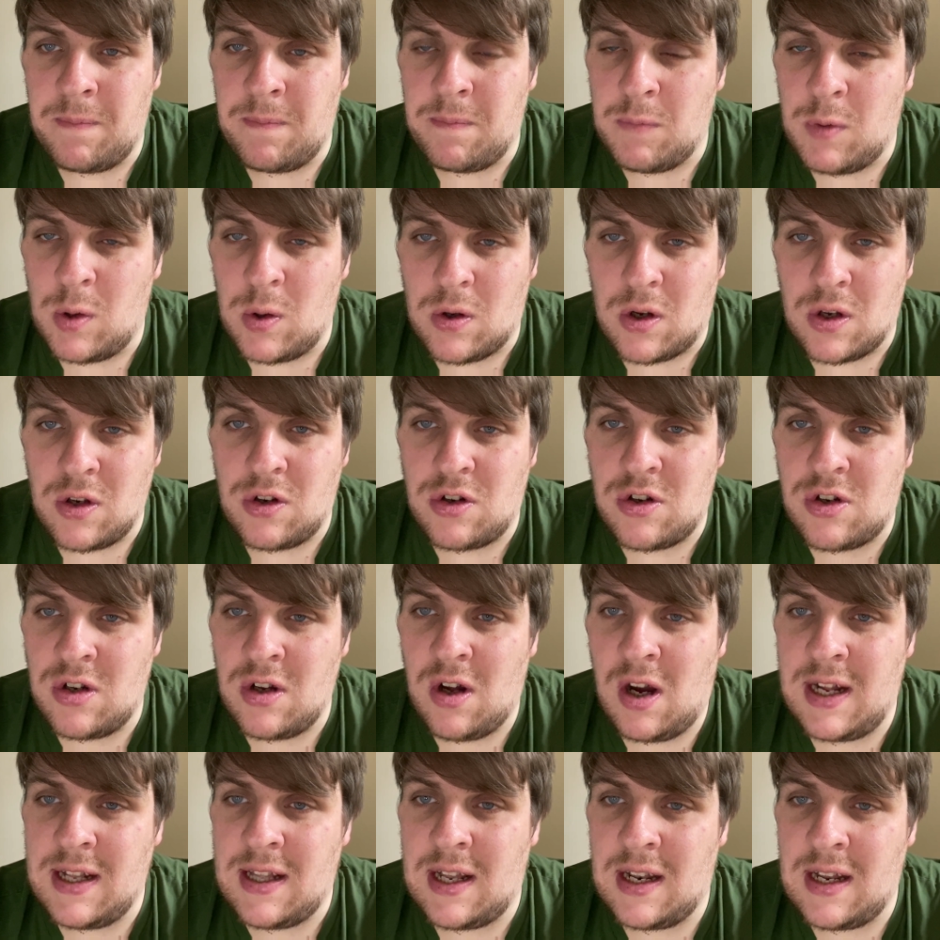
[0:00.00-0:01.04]
Morgan
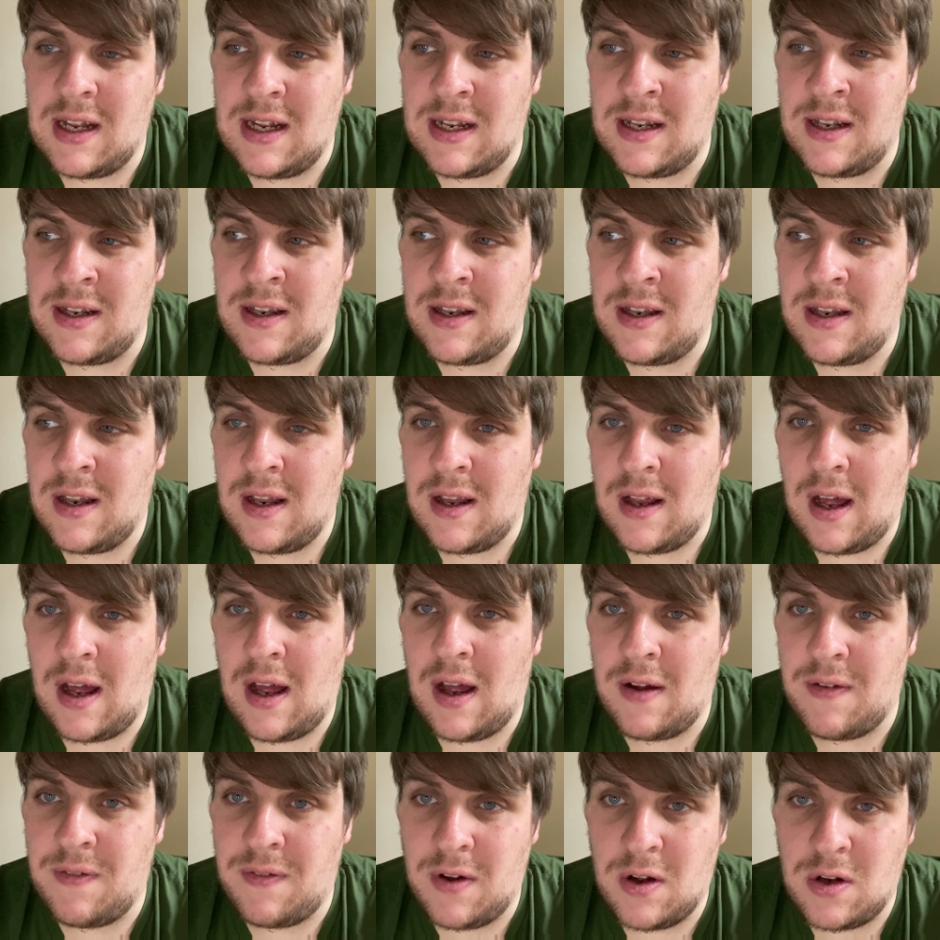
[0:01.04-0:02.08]
Schneiderlin,
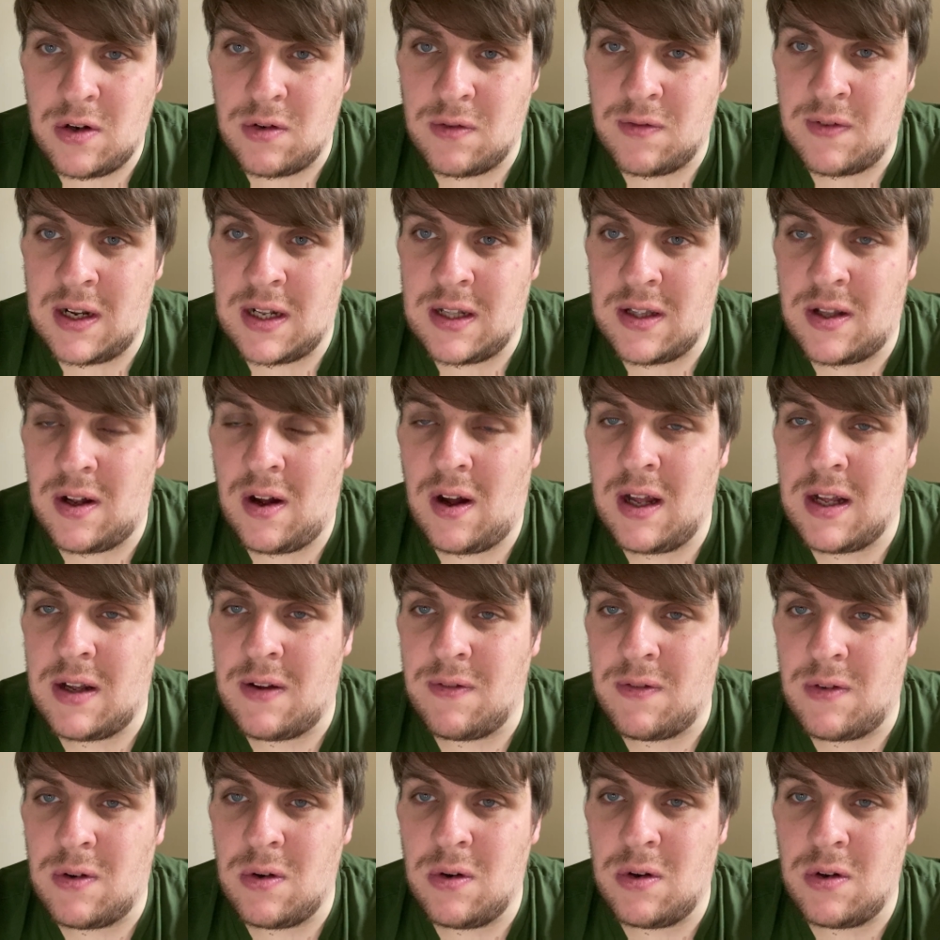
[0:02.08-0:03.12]
Virgil van Dijk,
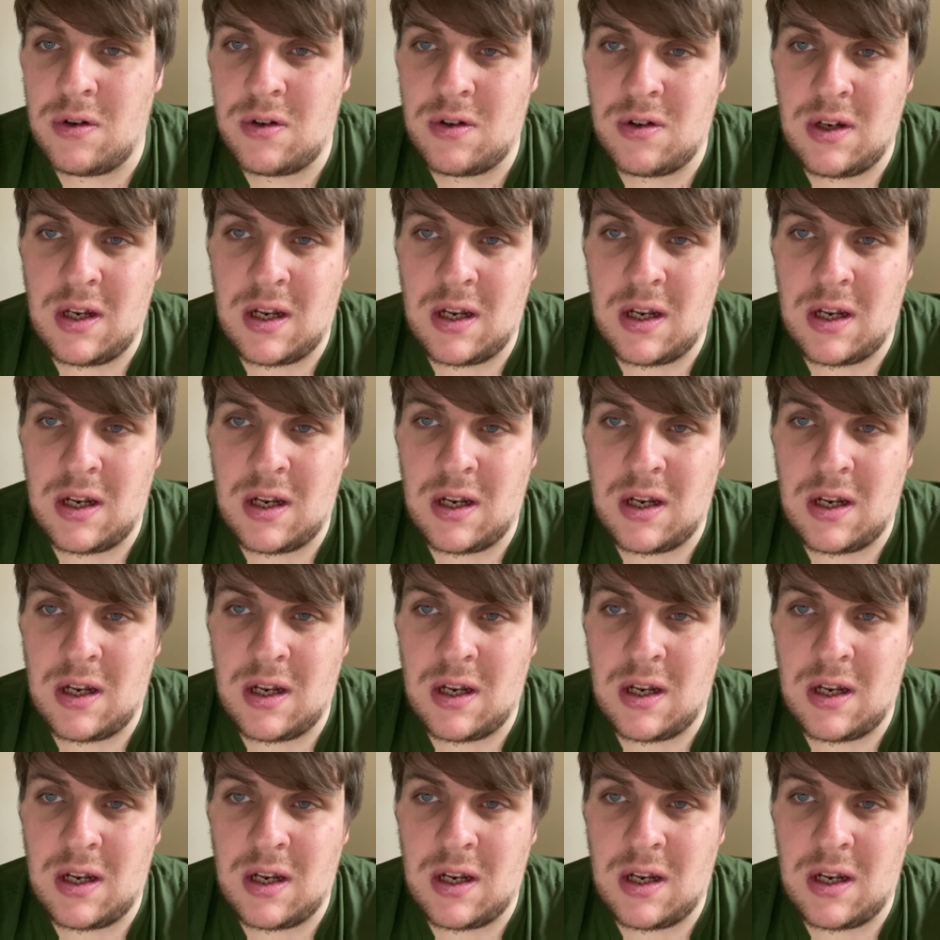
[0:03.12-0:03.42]
of course.